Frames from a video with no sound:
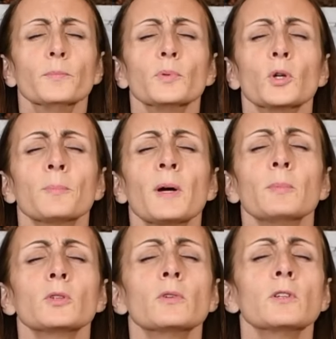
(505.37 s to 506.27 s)
Blow up that
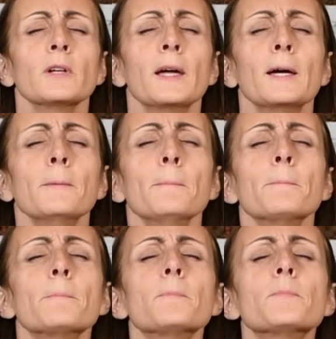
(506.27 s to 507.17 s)
balloon in your head.
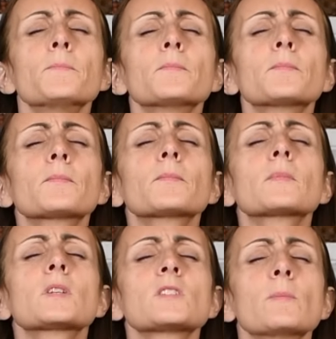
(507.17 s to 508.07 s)

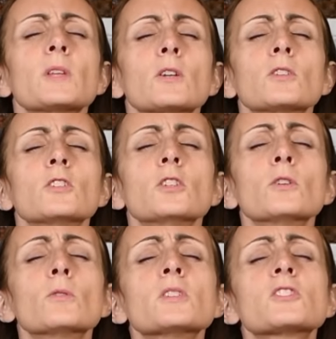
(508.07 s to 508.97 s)
Something good to
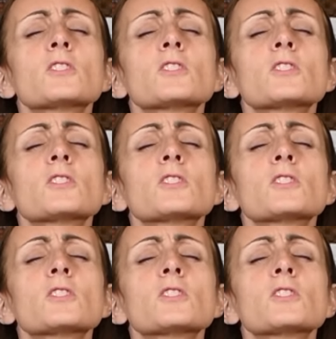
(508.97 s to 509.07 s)
do is